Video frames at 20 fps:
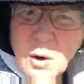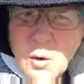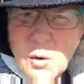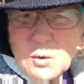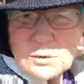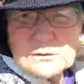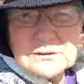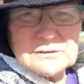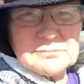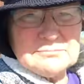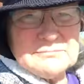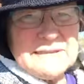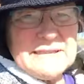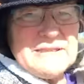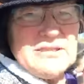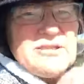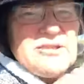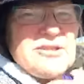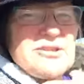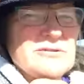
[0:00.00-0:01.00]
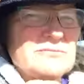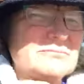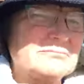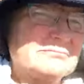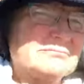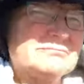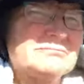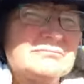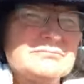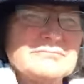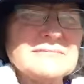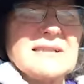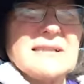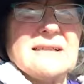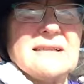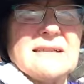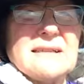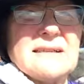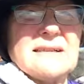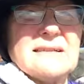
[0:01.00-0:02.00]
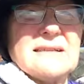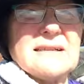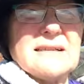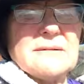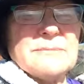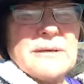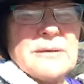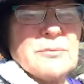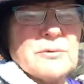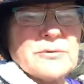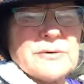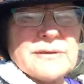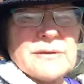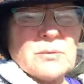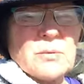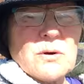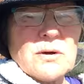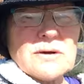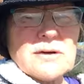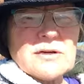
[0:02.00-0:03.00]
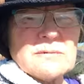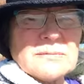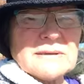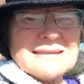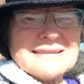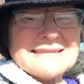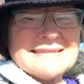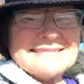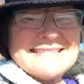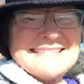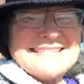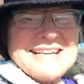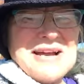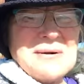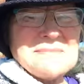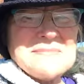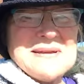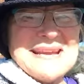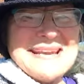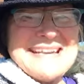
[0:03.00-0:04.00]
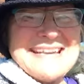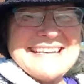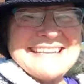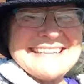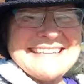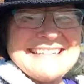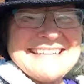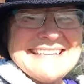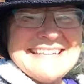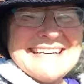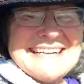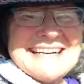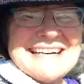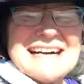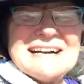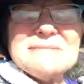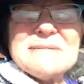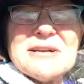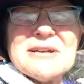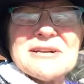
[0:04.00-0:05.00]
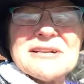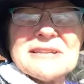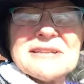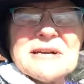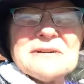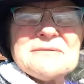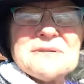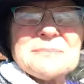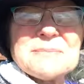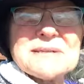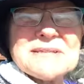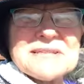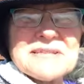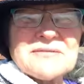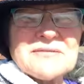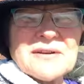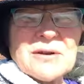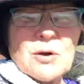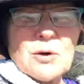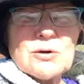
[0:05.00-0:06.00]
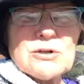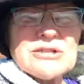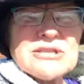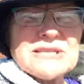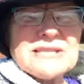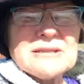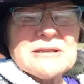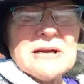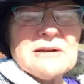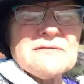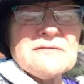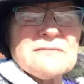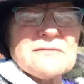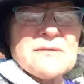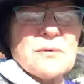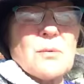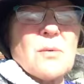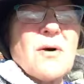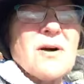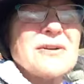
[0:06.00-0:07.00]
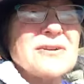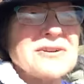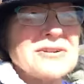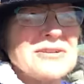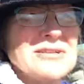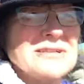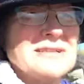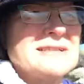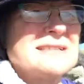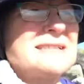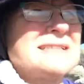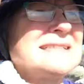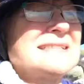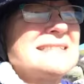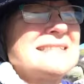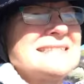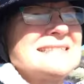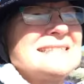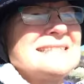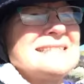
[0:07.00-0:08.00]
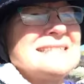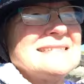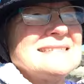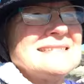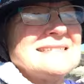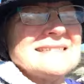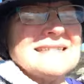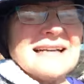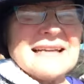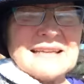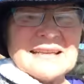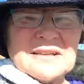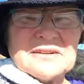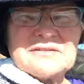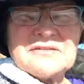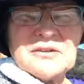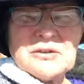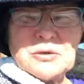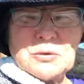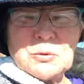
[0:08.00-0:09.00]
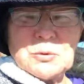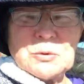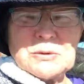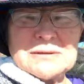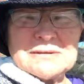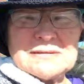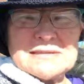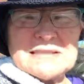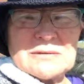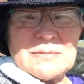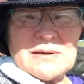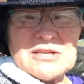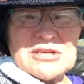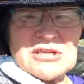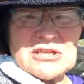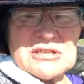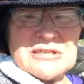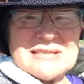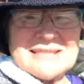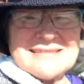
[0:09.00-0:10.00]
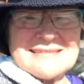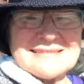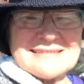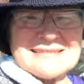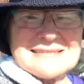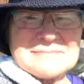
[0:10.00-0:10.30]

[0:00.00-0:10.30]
cold-ish. Uh, people are in the water, but not me. I'm here to love the Pacific Ocean, love the water, and love you especially.